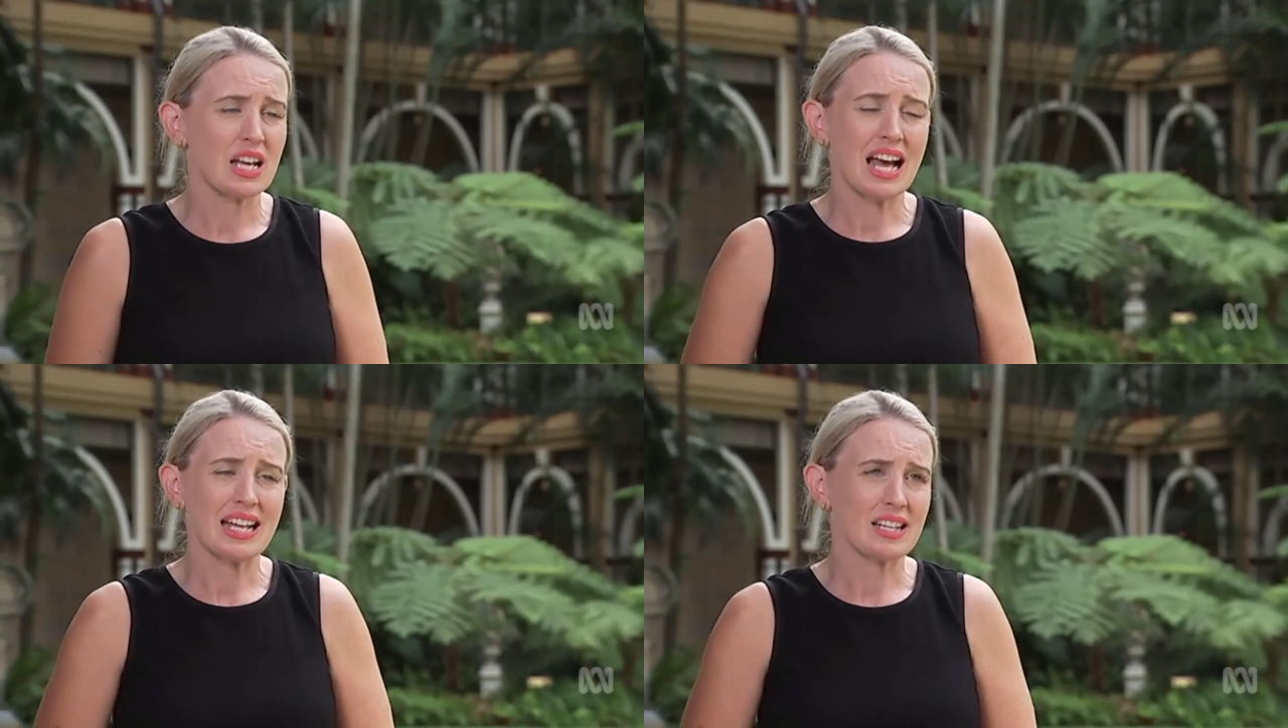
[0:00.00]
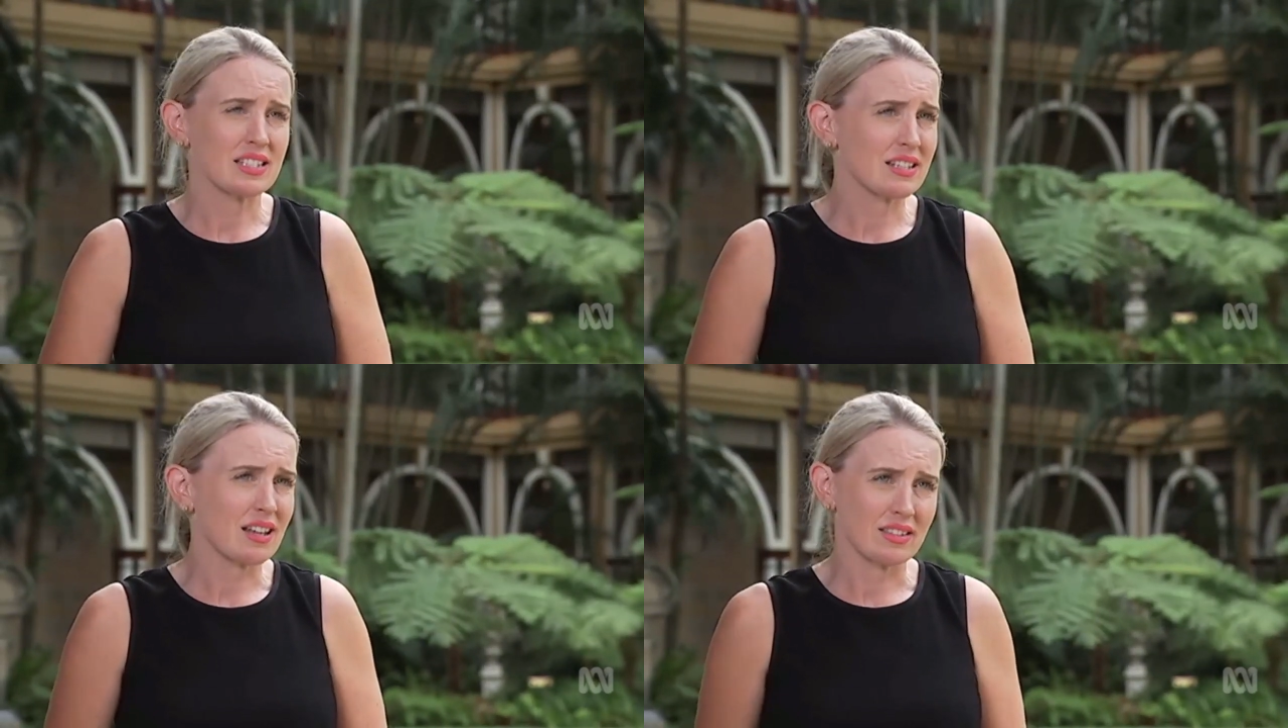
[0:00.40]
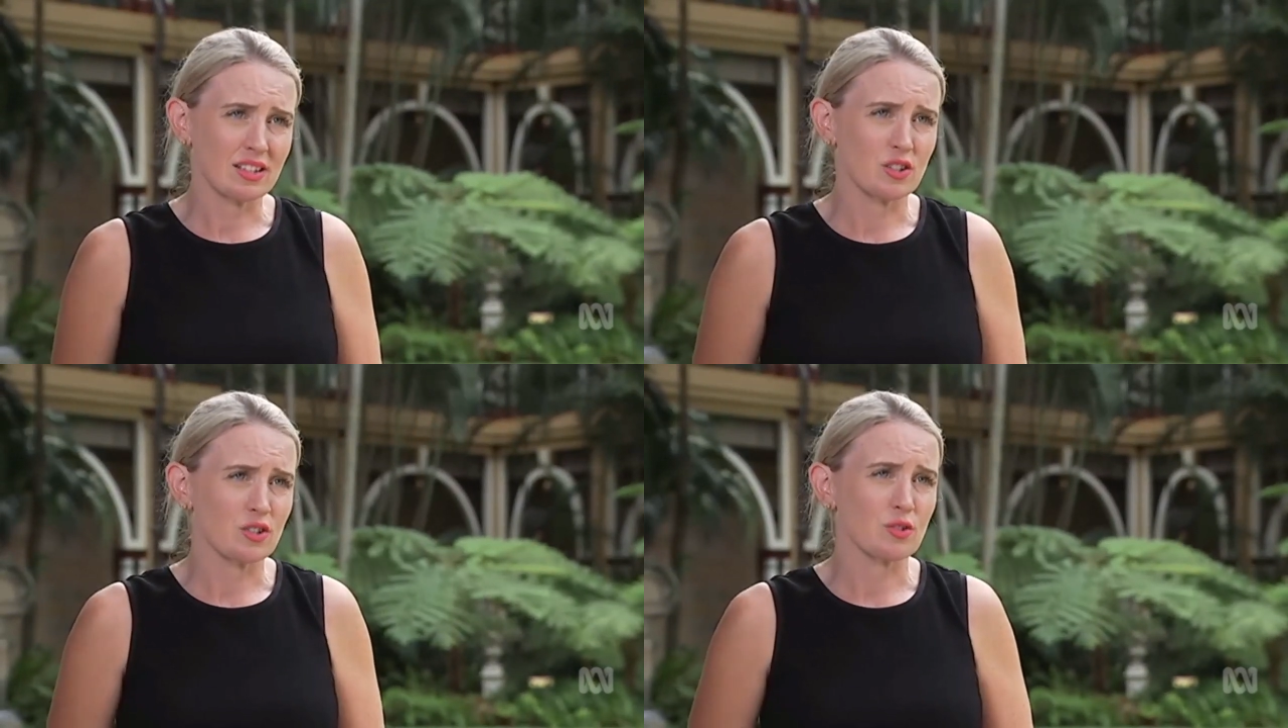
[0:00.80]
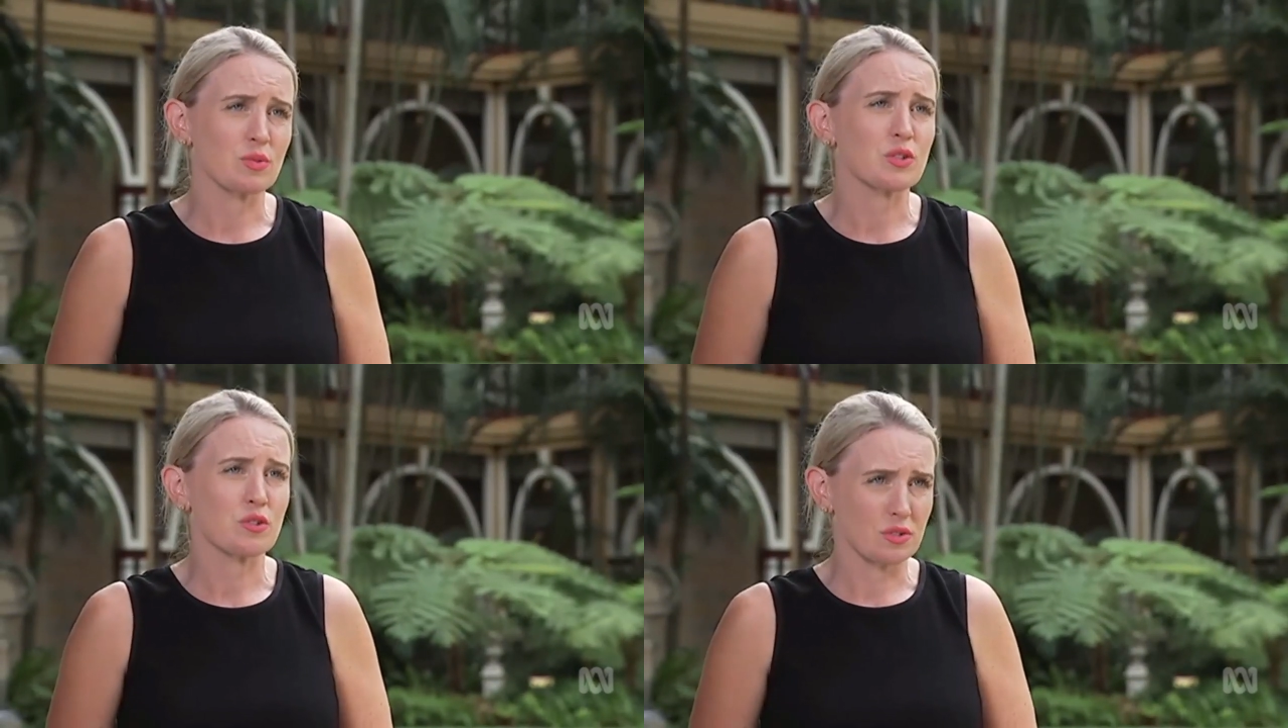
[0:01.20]
and has nothing to do
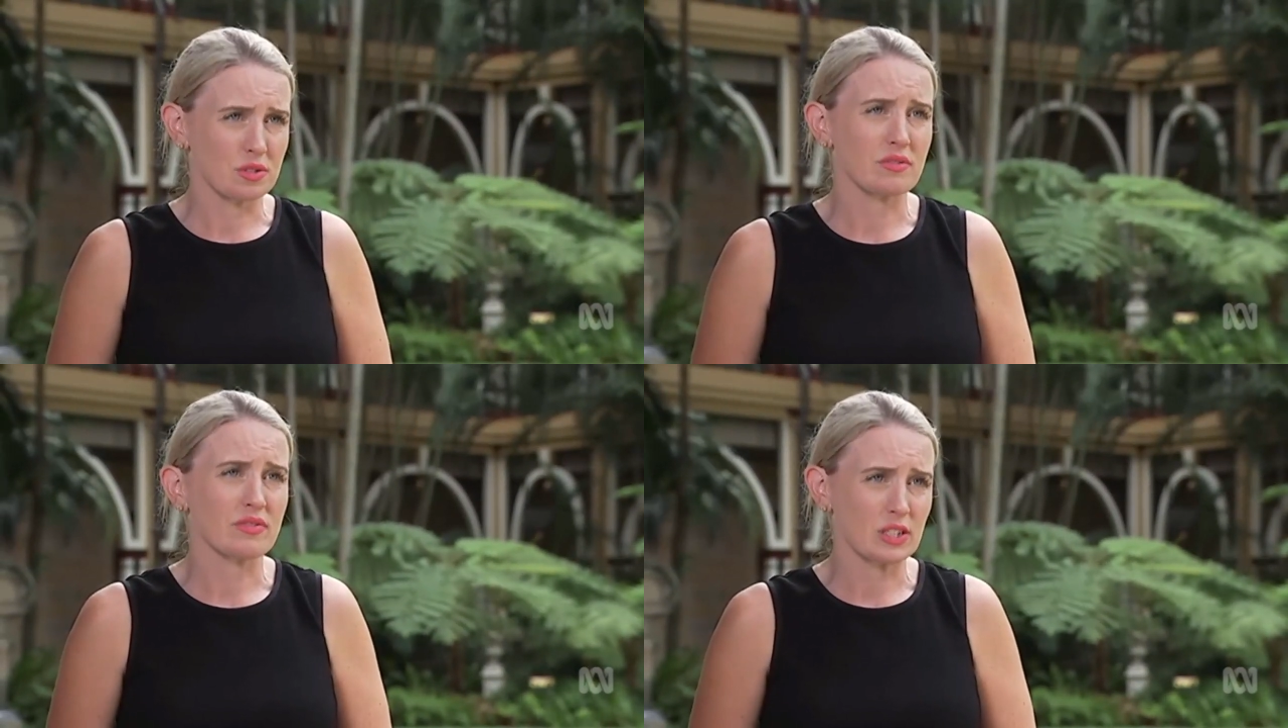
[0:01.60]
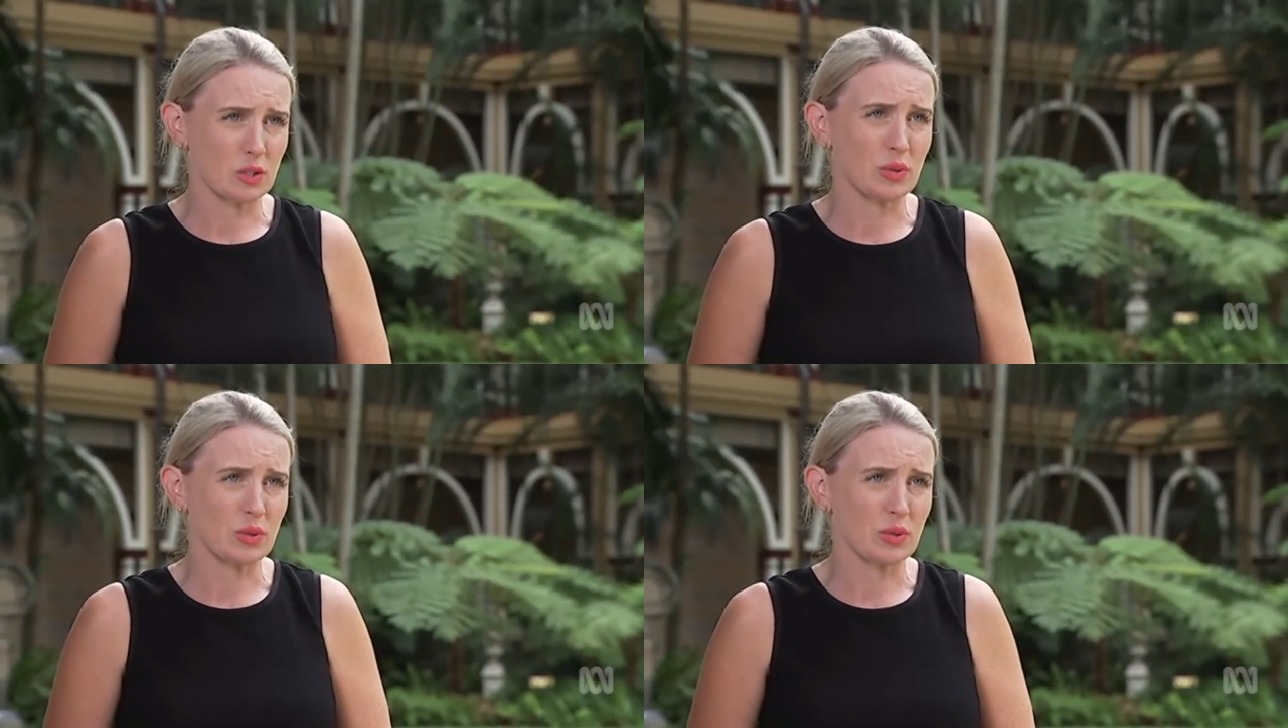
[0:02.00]
with Tourism Events